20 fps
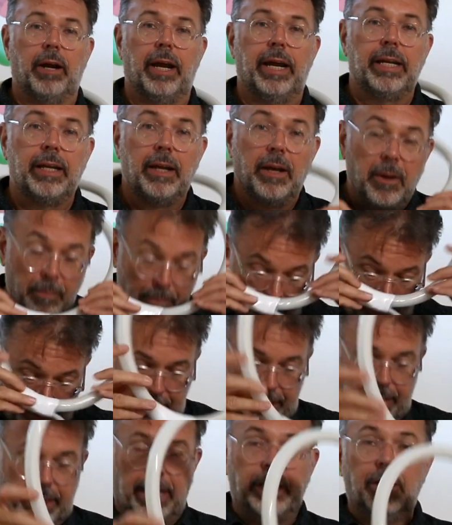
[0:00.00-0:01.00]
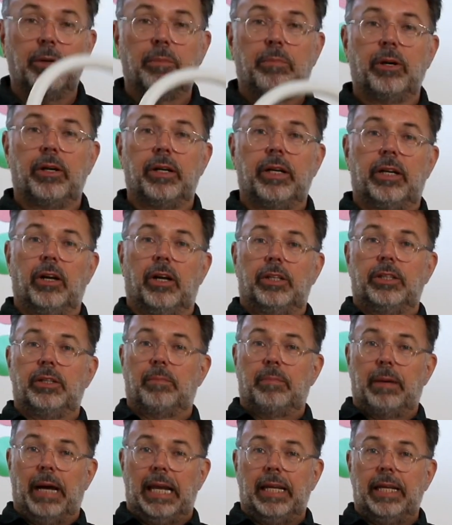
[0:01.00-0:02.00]
brain. And then you put it on
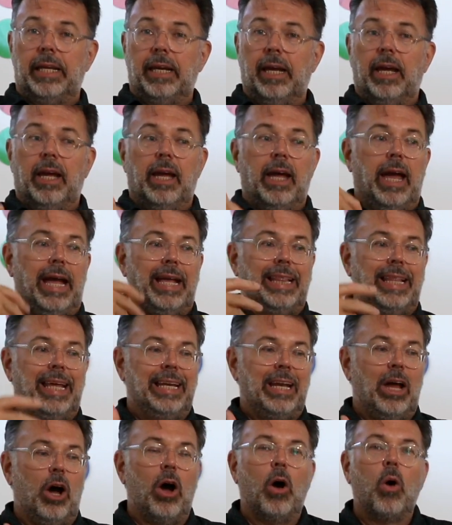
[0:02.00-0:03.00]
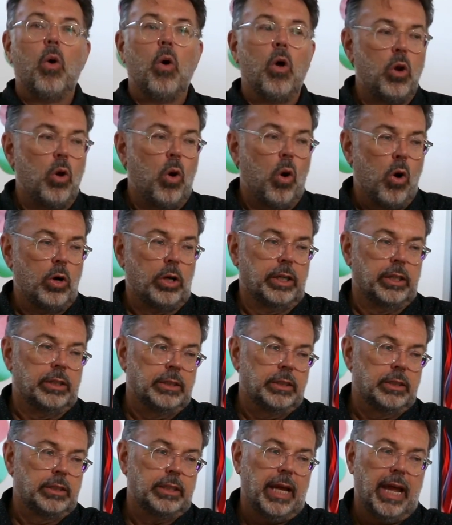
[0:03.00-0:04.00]
your belly, and then all
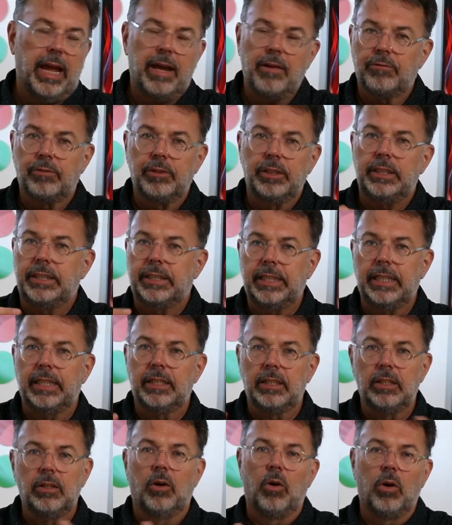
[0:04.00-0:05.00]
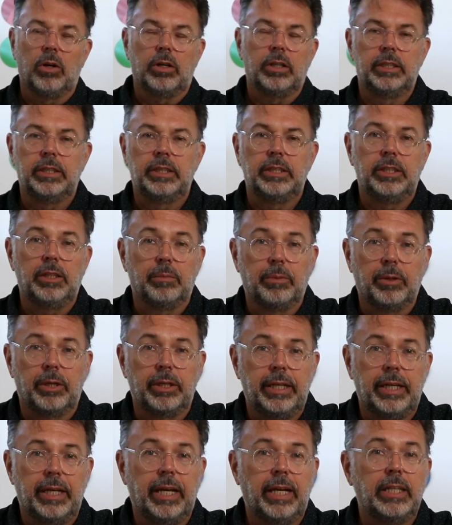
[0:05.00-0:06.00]
organs, every single organ in your
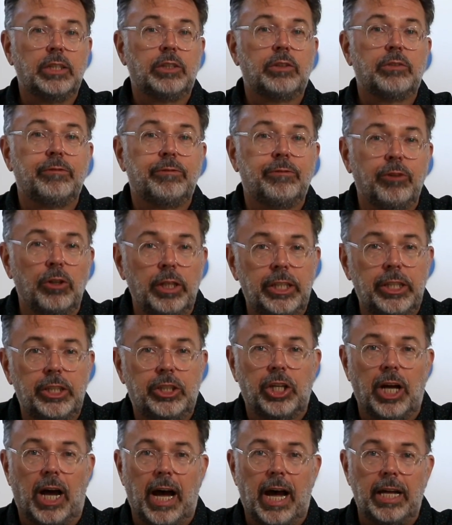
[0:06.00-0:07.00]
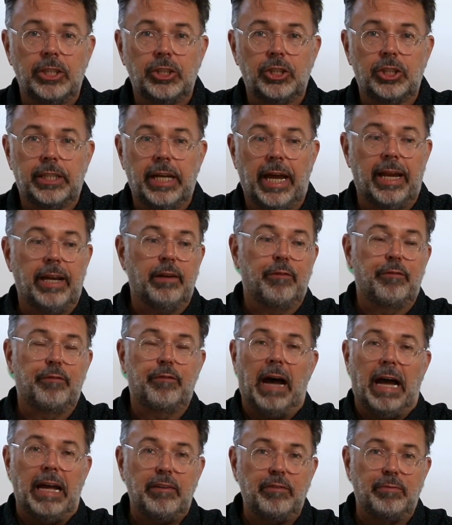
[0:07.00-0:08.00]
body is fully charged, and a
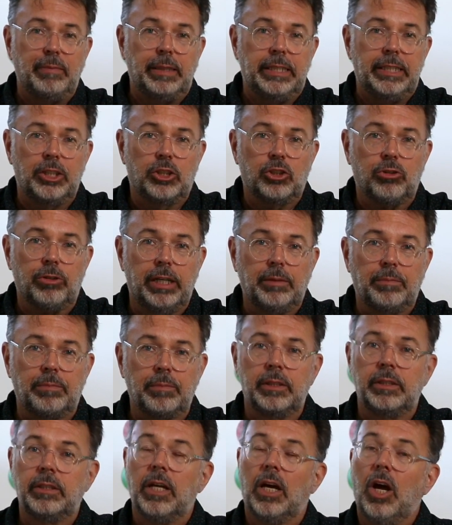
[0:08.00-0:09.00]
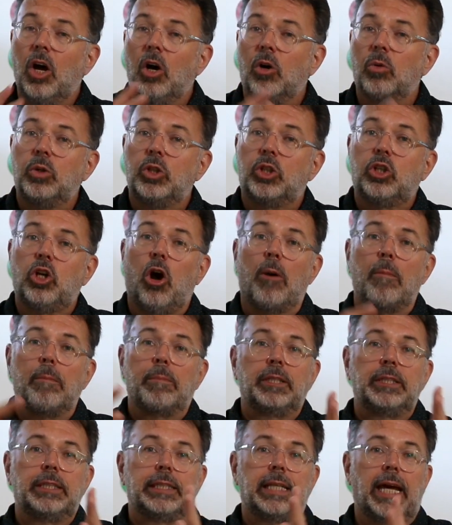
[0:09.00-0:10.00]
5-minute treatment would
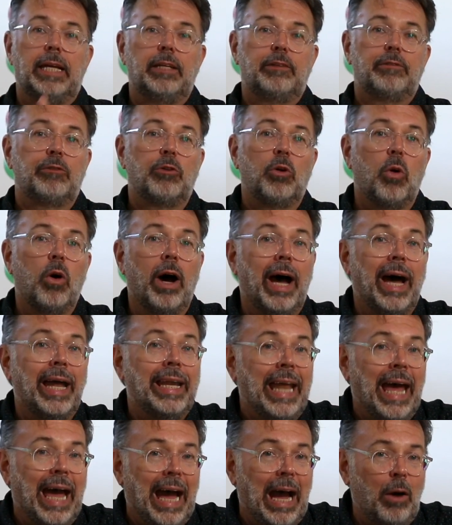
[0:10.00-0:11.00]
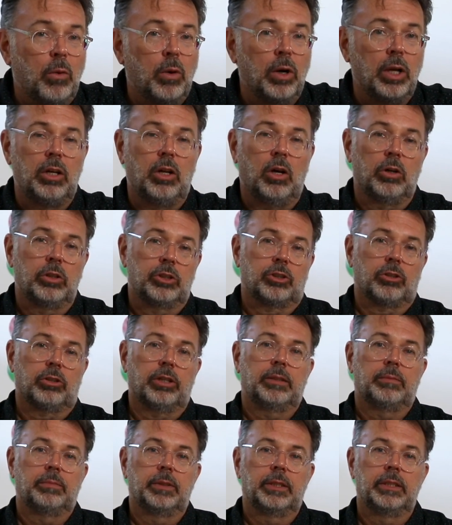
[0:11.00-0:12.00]
compensate for an hour-long
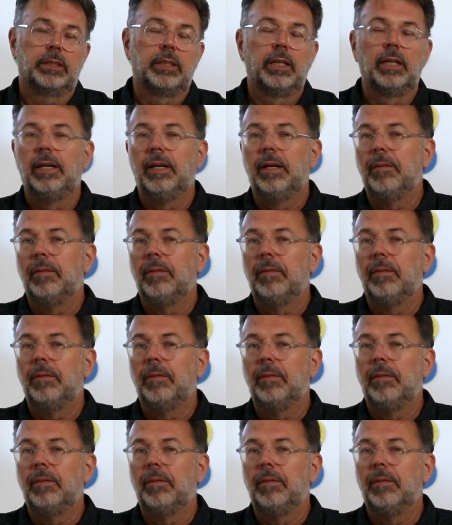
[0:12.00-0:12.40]
treatment.